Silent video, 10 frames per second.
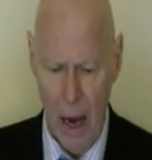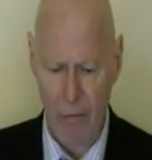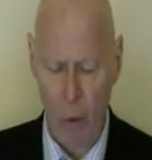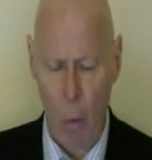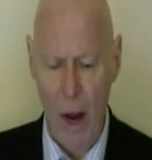
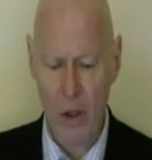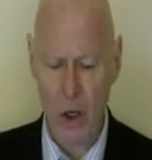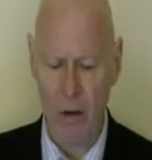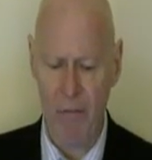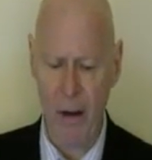After
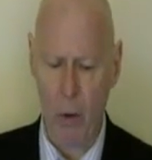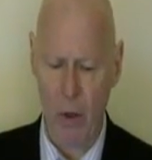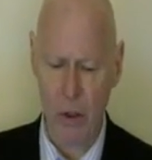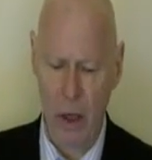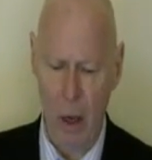waging a
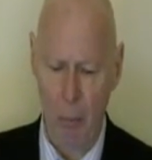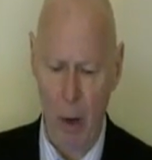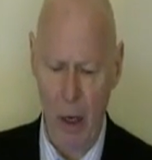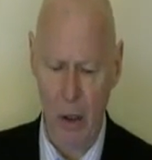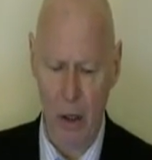vigorous
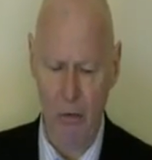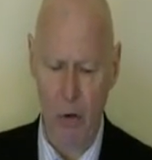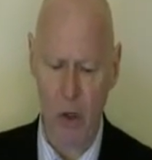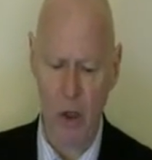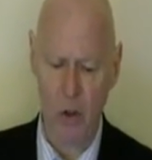campaign to give
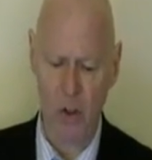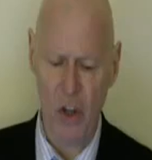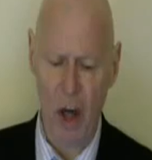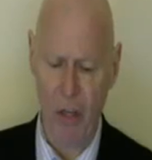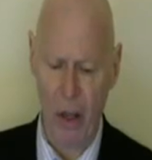your teachers
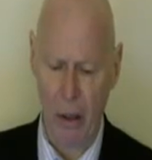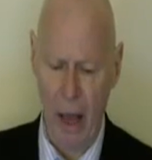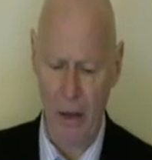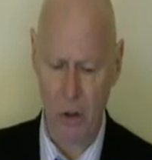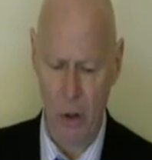nothing
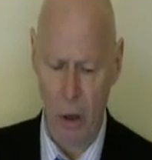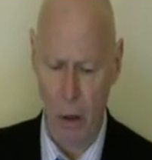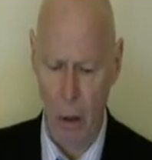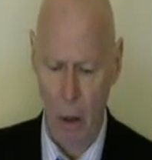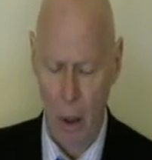last
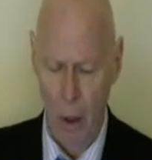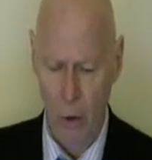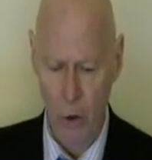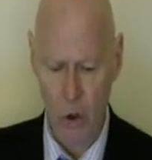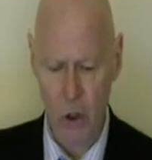year,
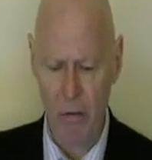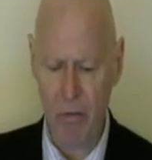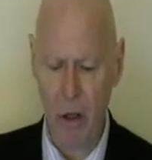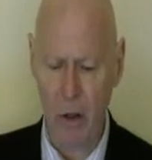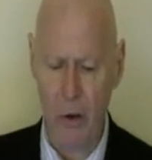you
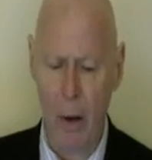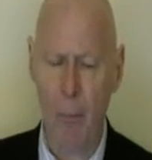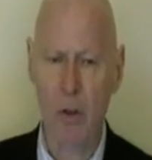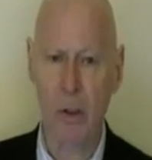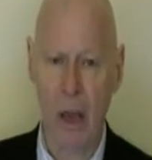shifted the
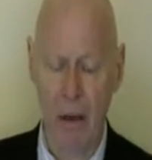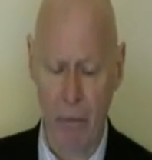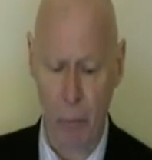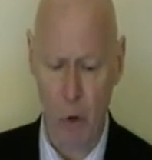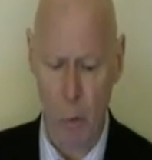numbers and
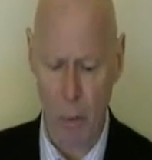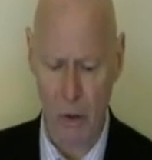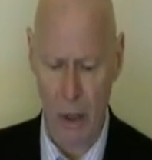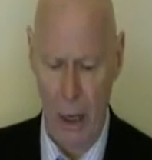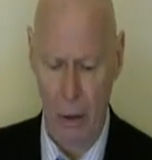gave them
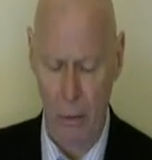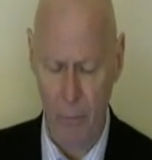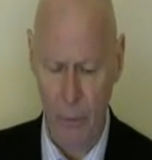2%.